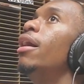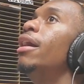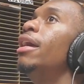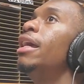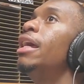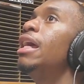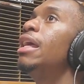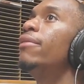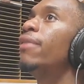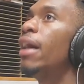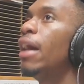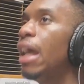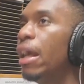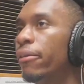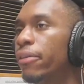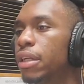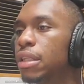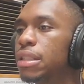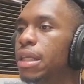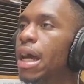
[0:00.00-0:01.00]
And if I
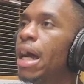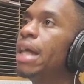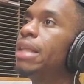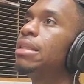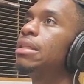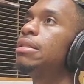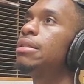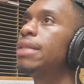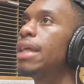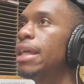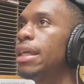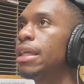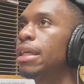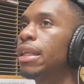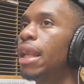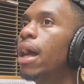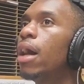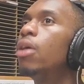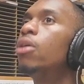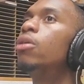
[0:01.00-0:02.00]
ever decide to take
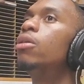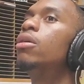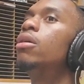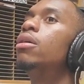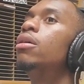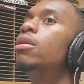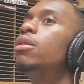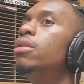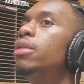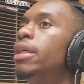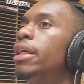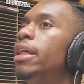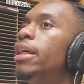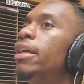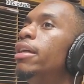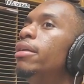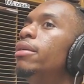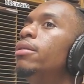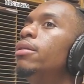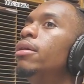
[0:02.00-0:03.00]
it out,
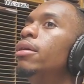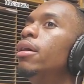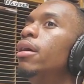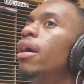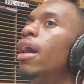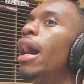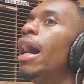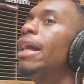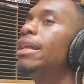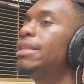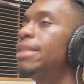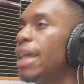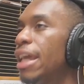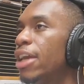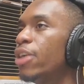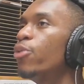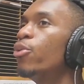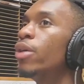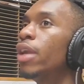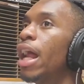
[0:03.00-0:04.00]
then I
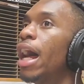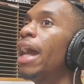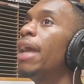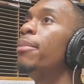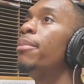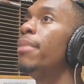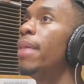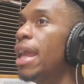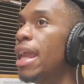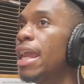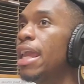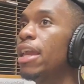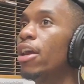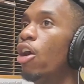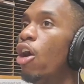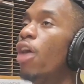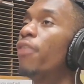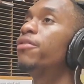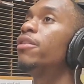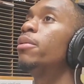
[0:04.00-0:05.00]
take what I
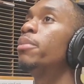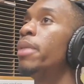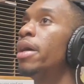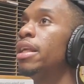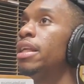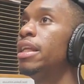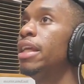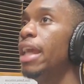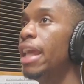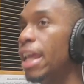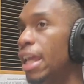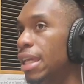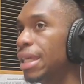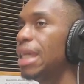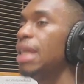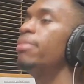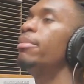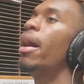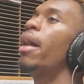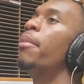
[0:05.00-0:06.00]
made off the money and
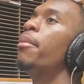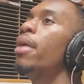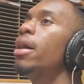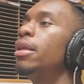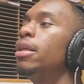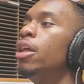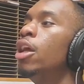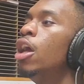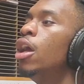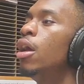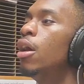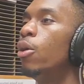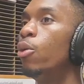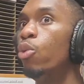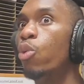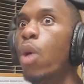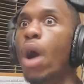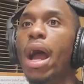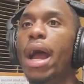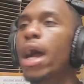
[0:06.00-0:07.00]
keep my money.
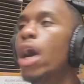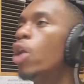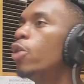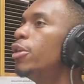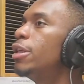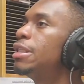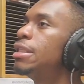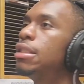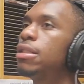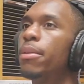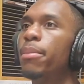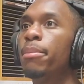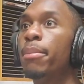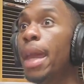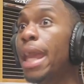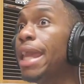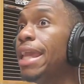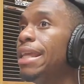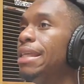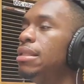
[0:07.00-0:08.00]
Wow, this is
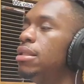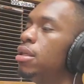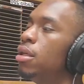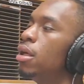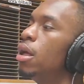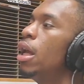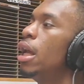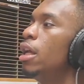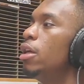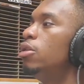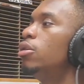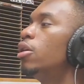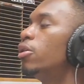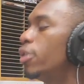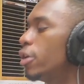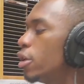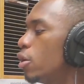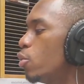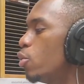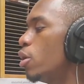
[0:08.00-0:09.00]
amazing. You know,
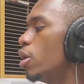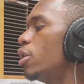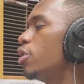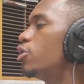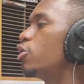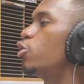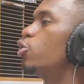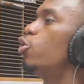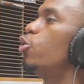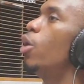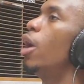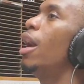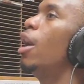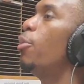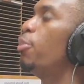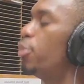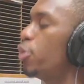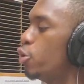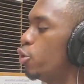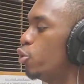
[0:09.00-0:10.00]
they're the ones who
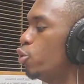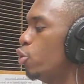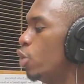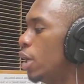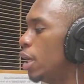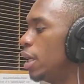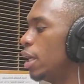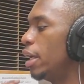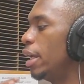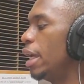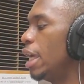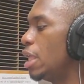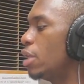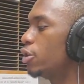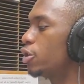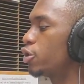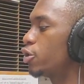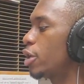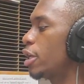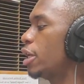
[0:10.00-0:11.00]
help you
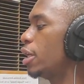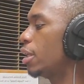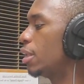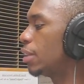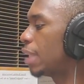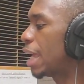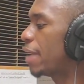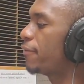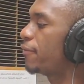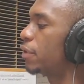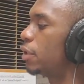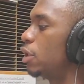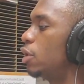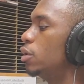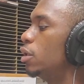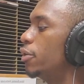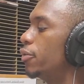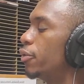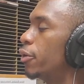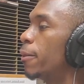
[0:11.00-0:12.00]
illustrate life a little
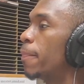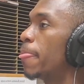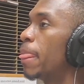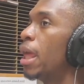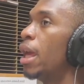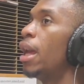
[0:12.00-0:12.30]
different.